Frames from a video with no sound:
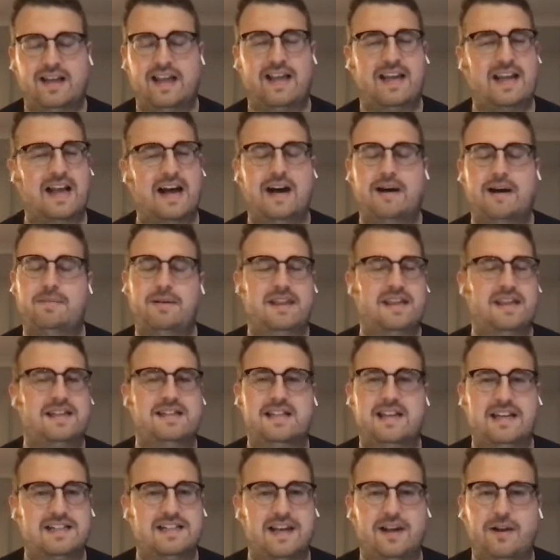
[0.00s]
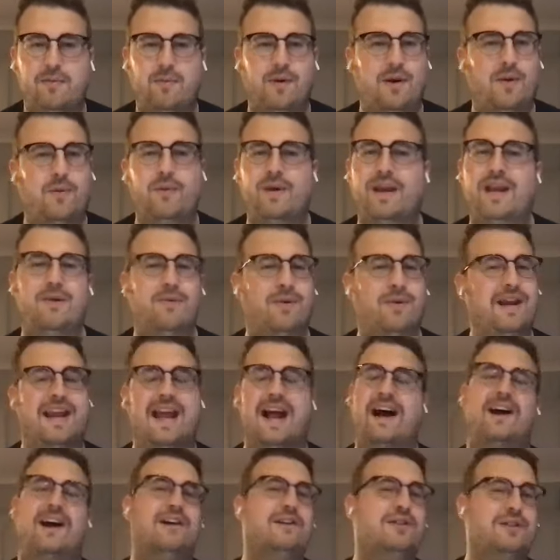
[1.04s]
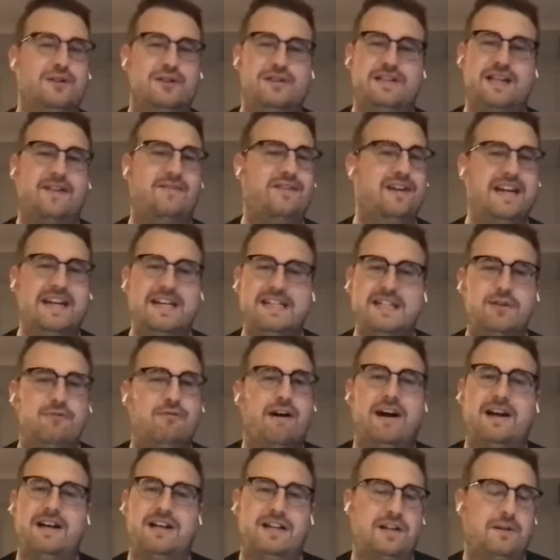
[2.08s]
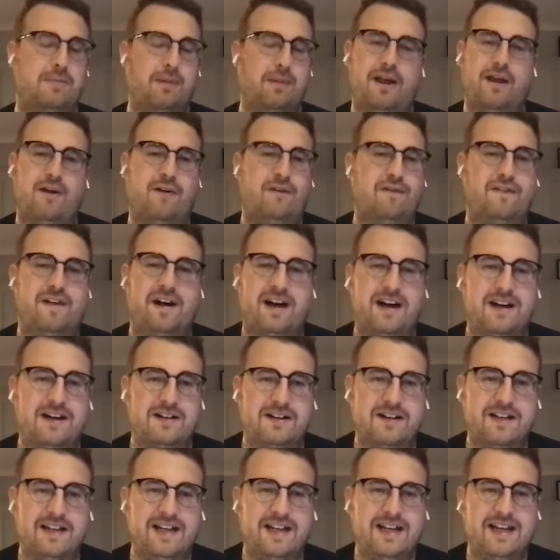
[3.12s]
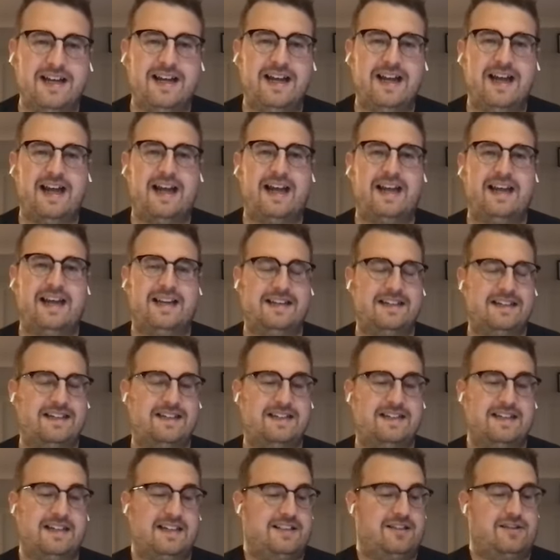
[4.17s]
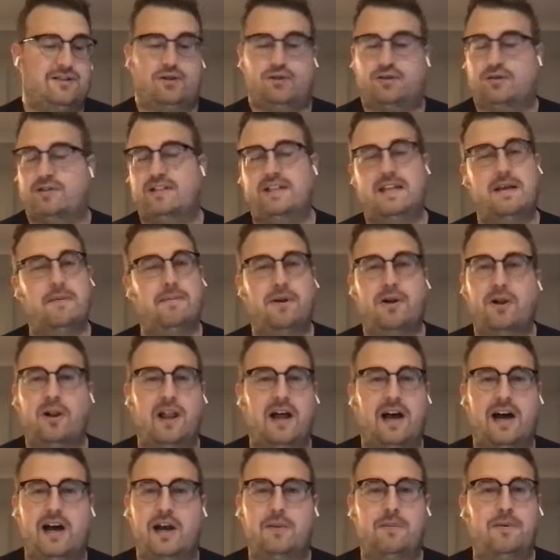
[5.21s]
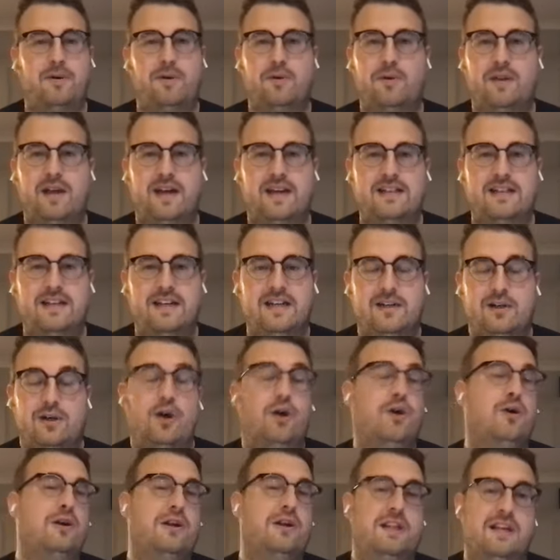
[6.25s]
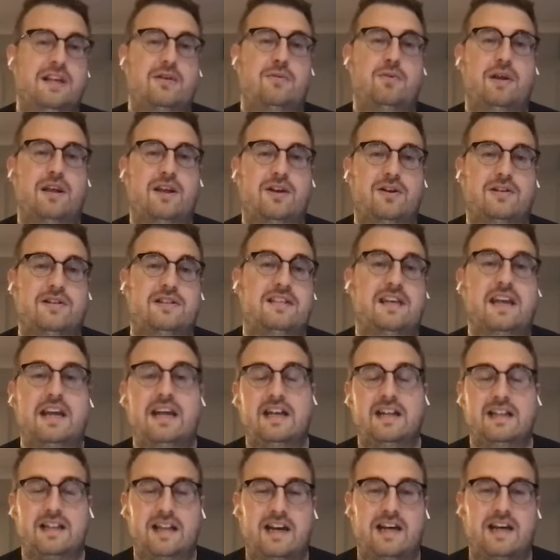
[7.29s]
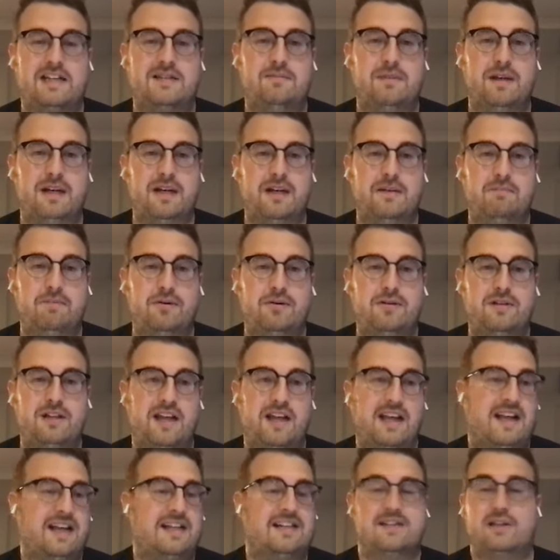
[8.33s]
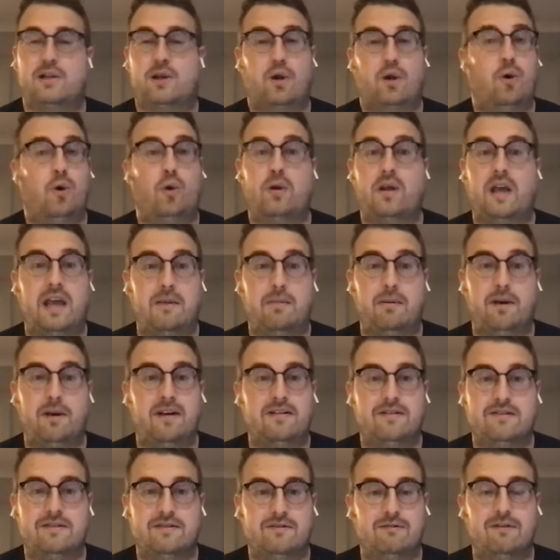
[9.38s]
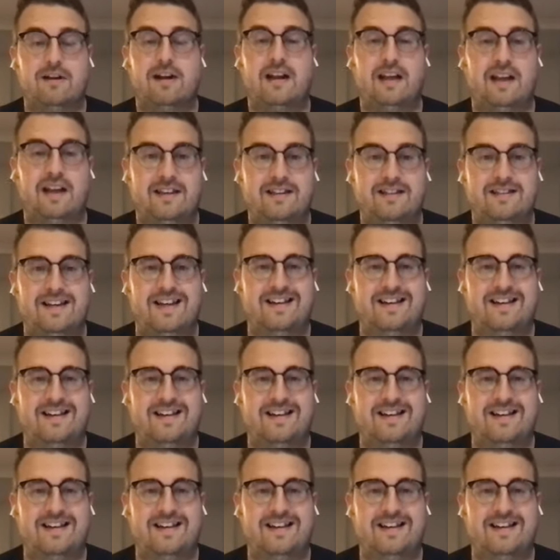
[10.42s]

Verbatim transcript: it can't be this easy we, we, we can't just have an easy ride in the playoff final and it's just typical Hartlepool that not only did we concede in the last minute but against the goalkeeper really